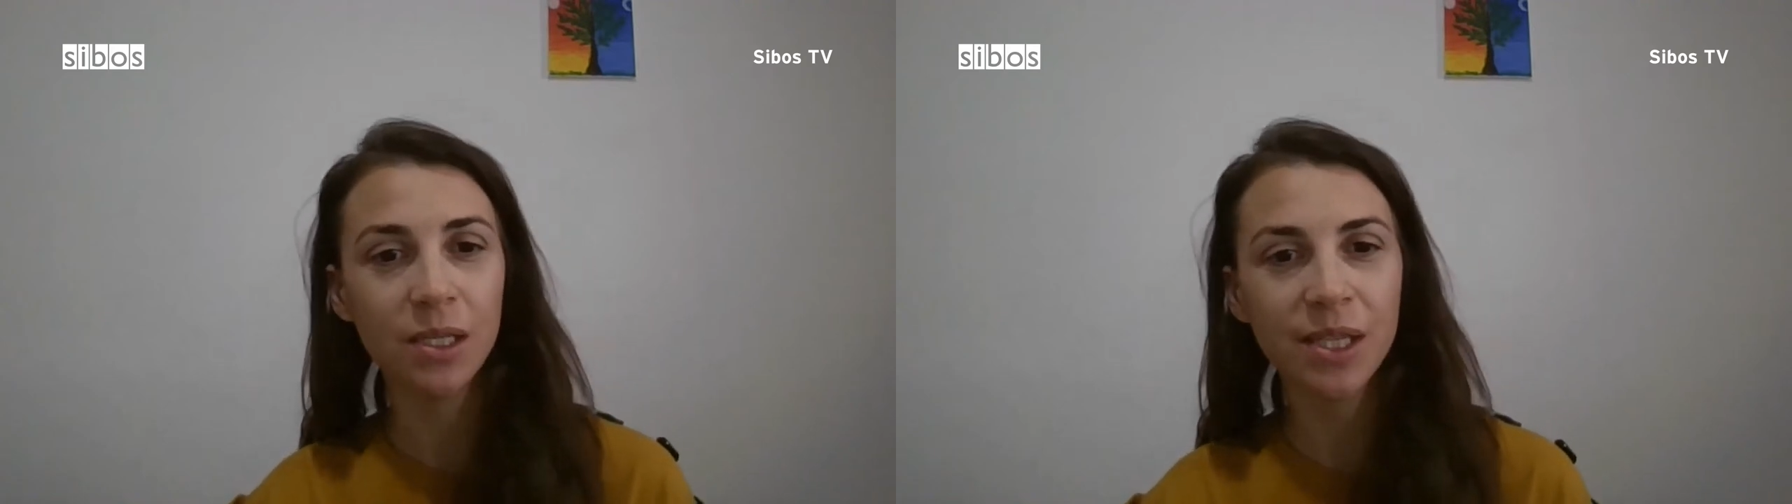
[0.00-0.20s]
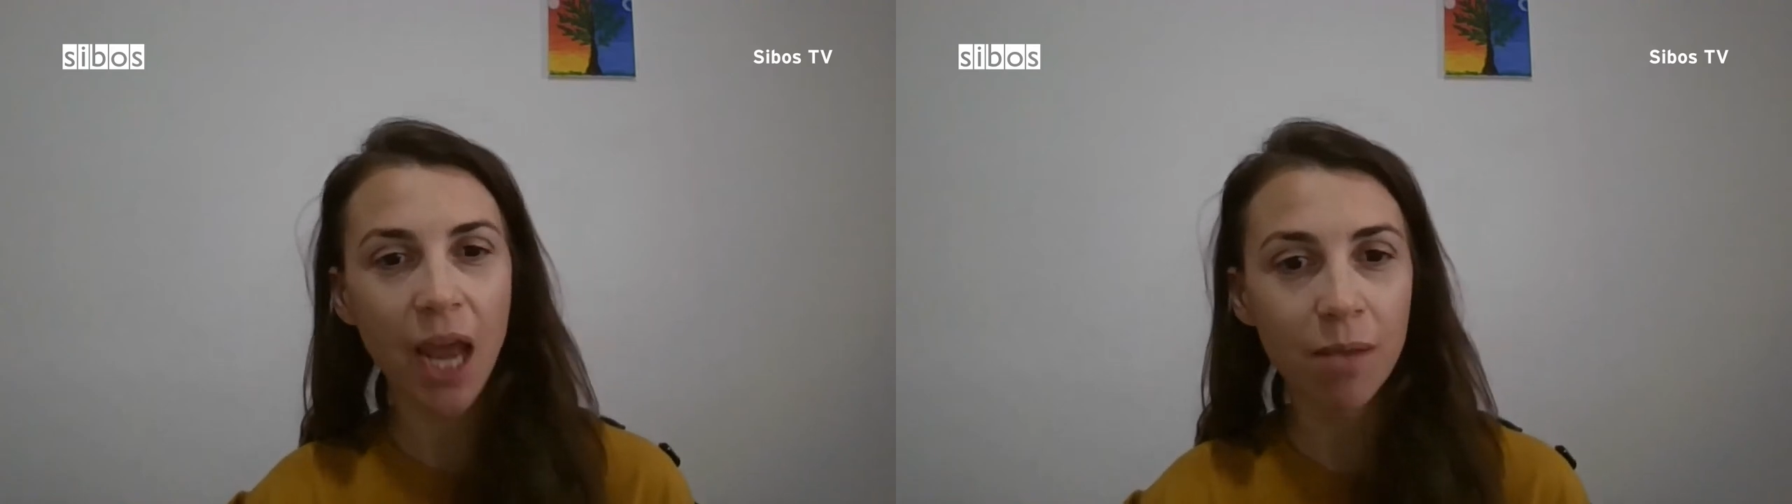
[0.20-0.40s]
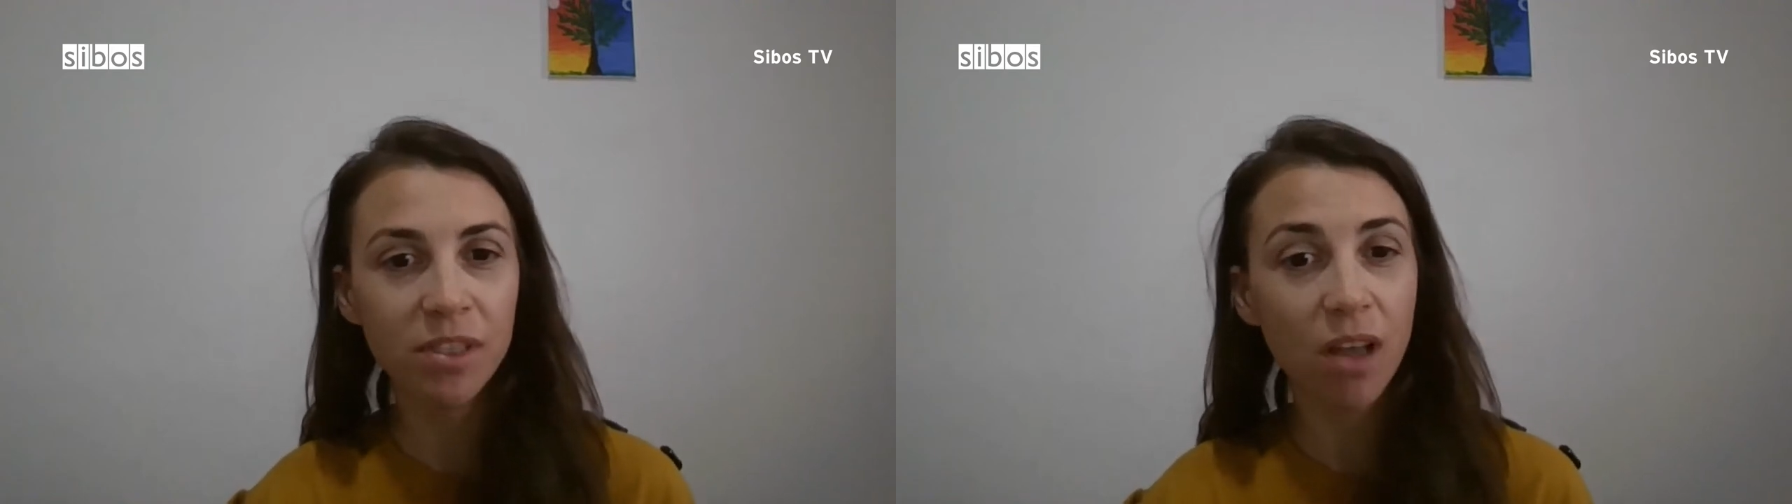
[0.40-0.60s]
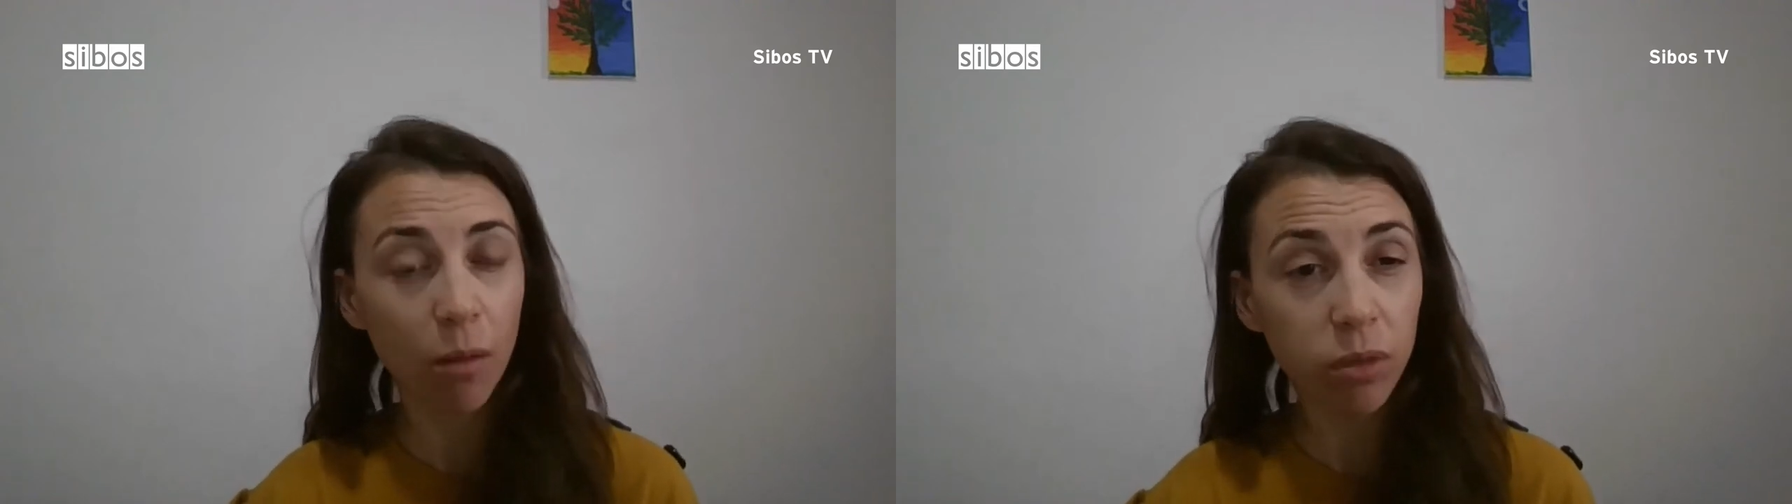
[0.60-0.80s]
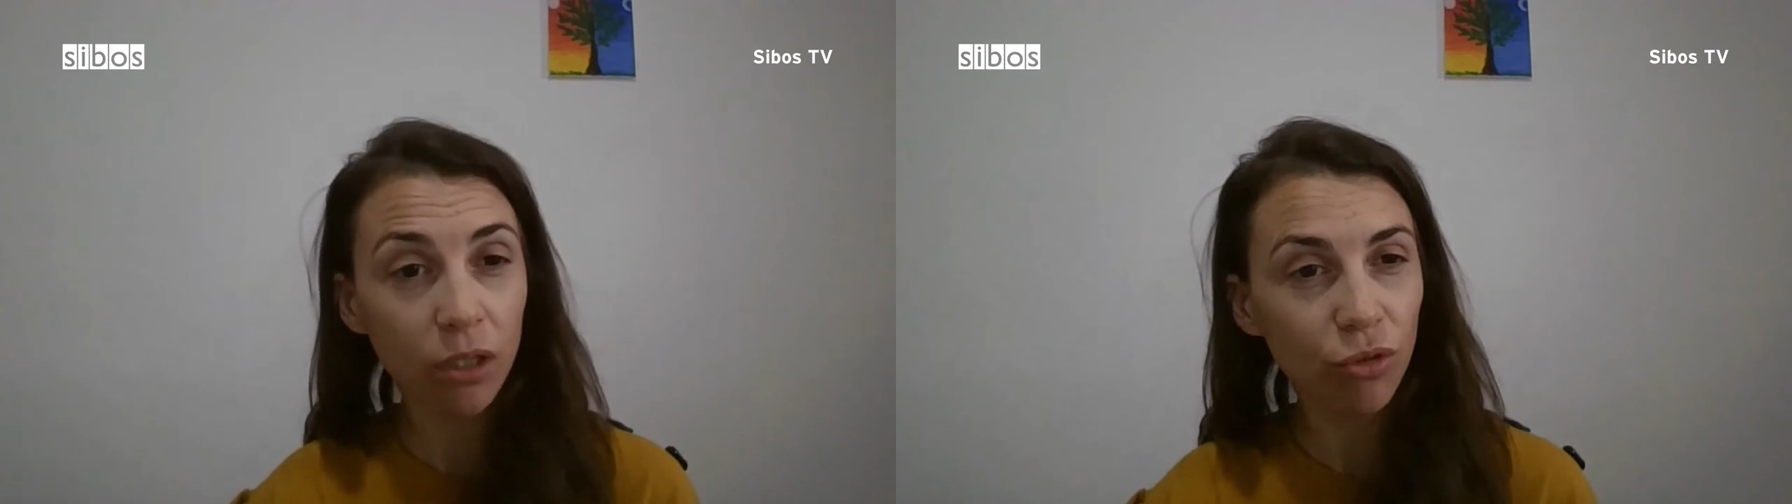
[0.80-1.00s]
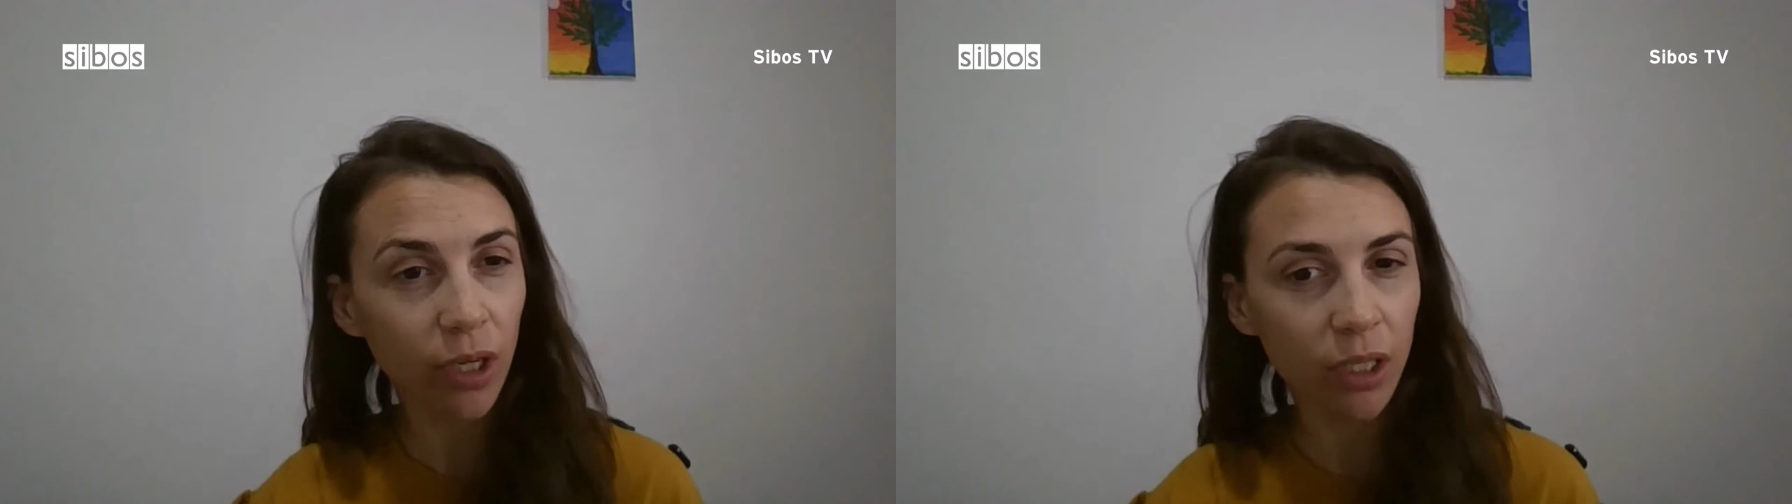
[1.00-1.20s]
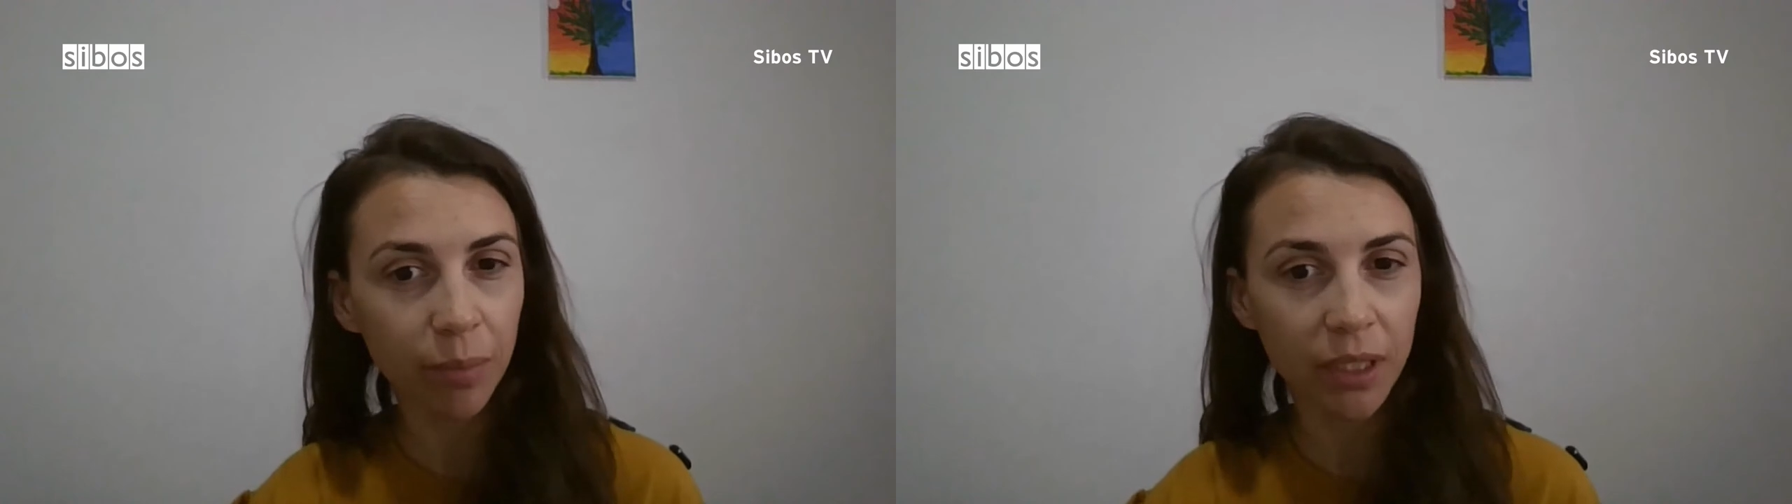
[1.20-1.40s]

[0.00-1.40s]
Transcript: uh, scams doubled during